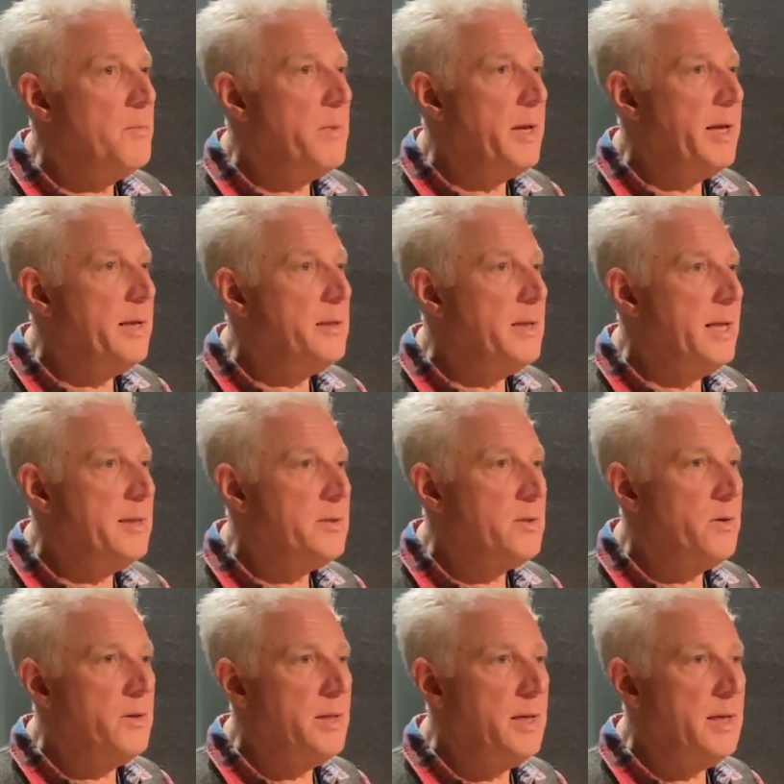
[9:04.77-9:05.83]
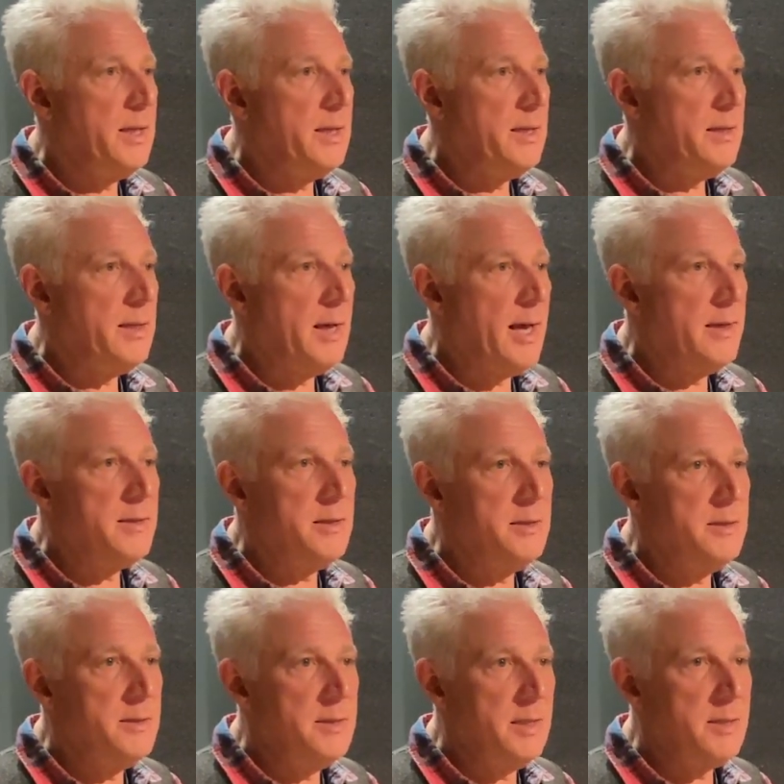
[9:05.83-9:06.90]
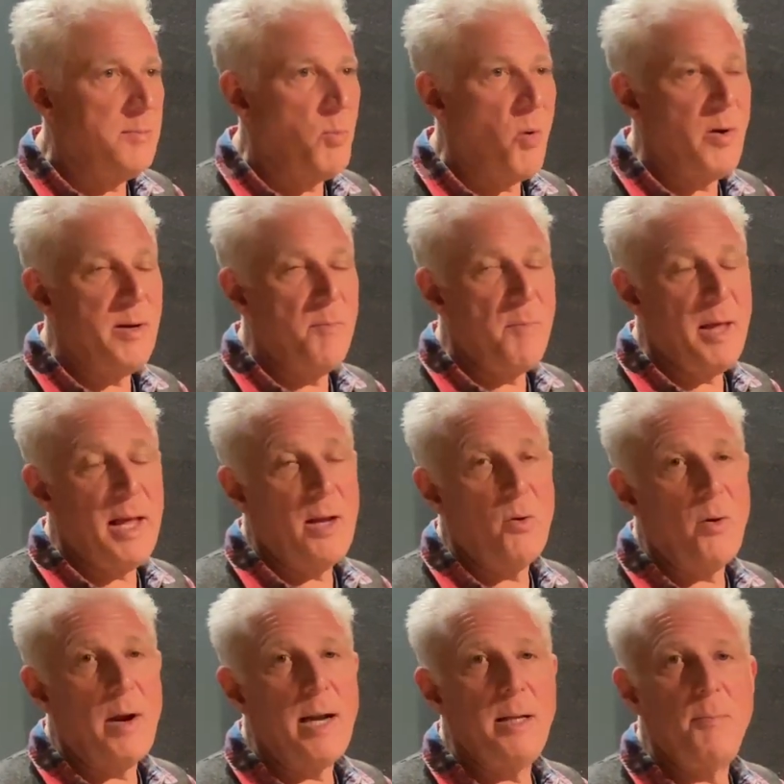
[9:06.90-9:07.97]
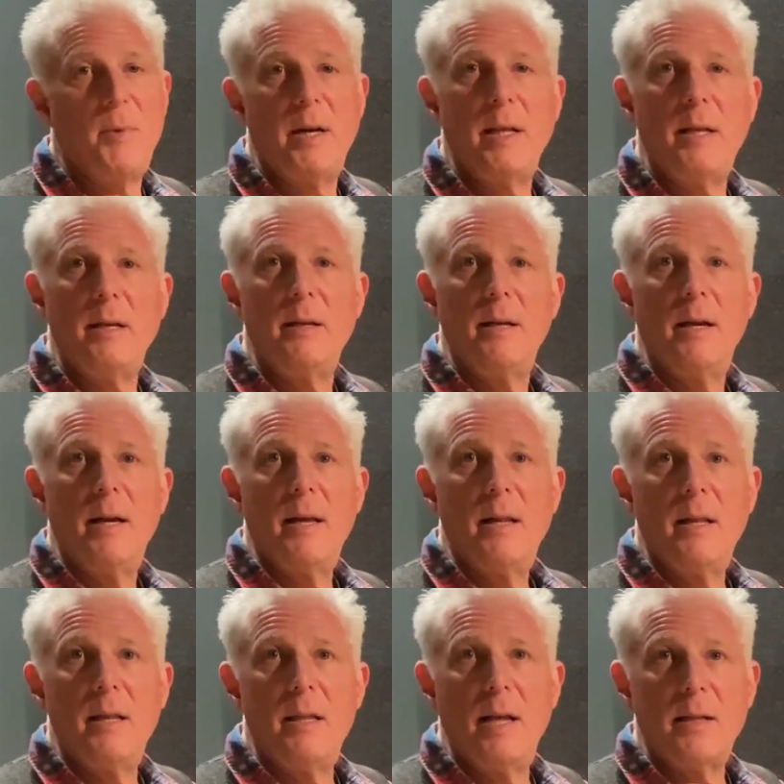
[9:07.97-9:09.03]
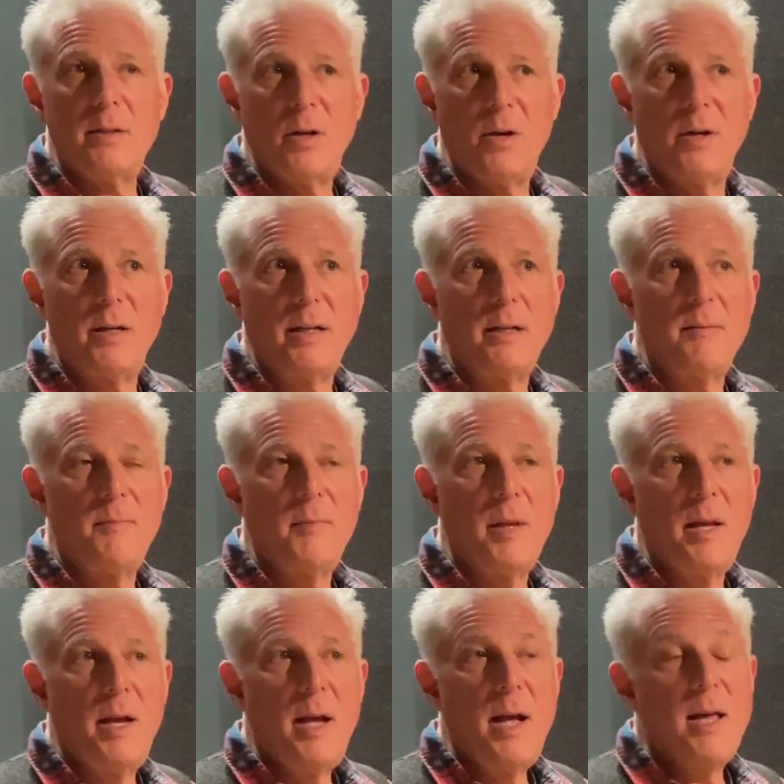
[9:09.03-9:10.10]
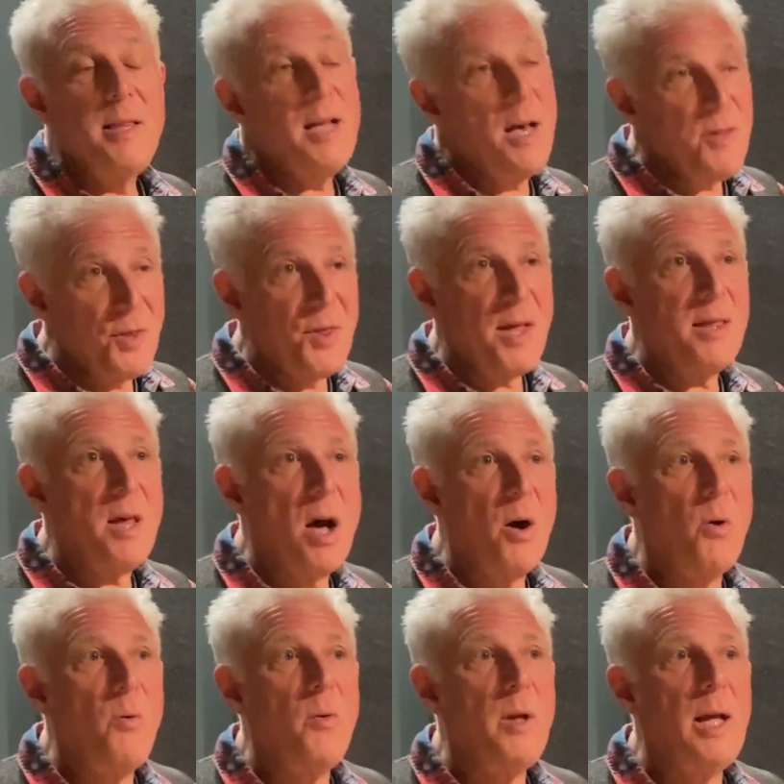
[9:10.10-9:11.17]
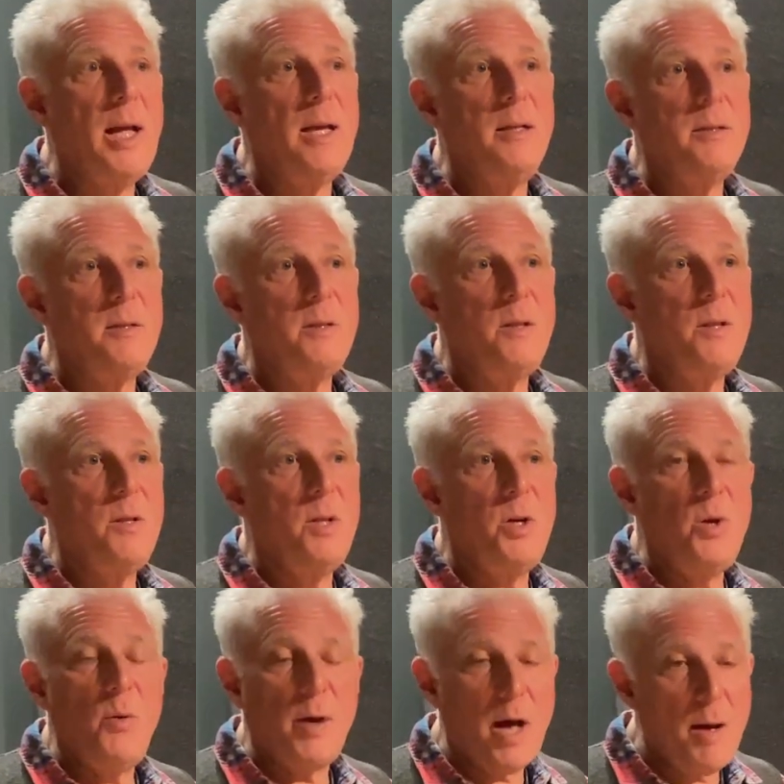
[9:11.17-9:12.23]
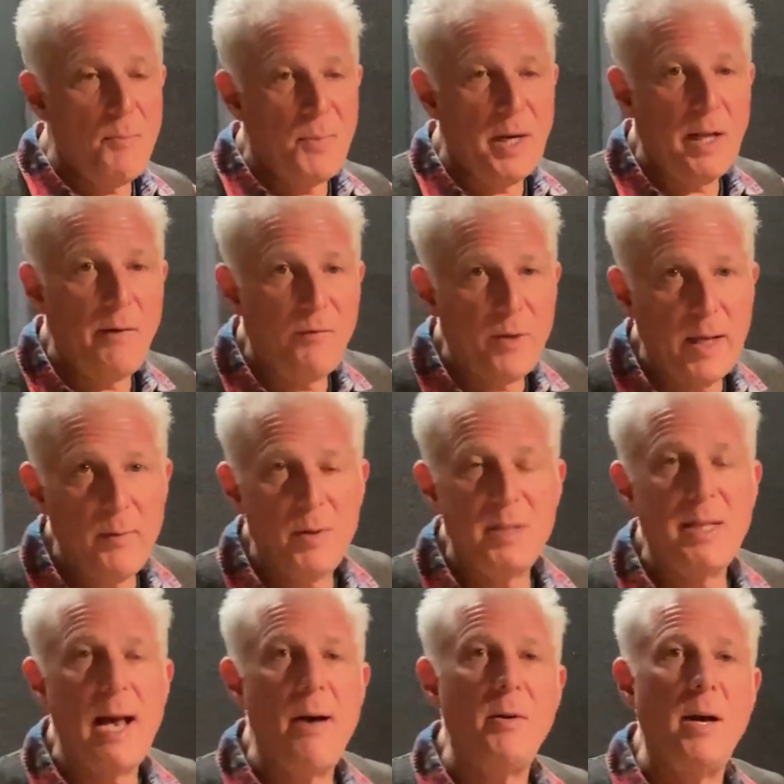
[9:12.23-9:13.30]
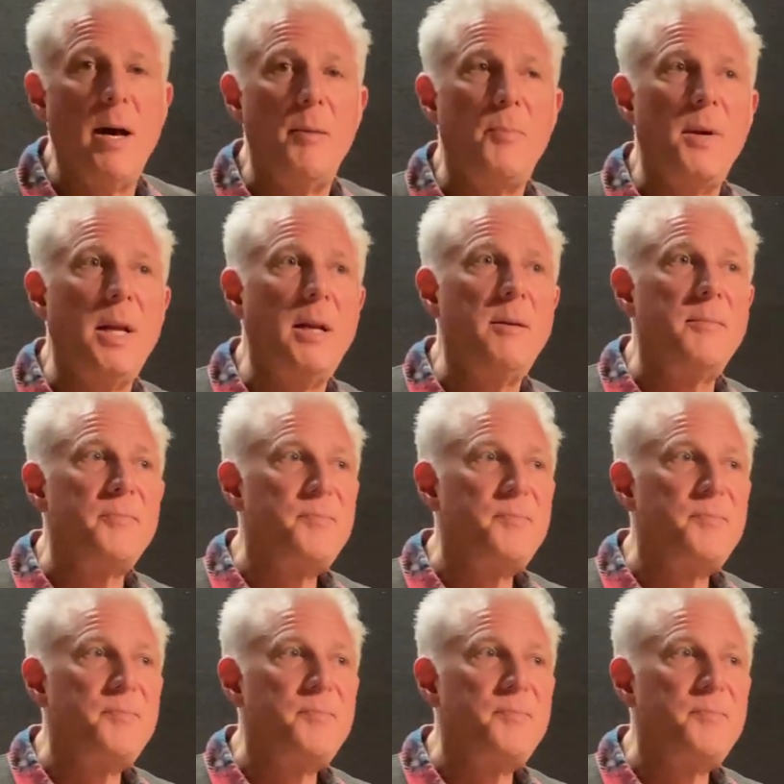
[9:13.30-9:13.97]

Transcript: it certainly hasn't disappointed me or anybody that's heard it. The other thing, though, is the new company, Fleetwod Sound Company,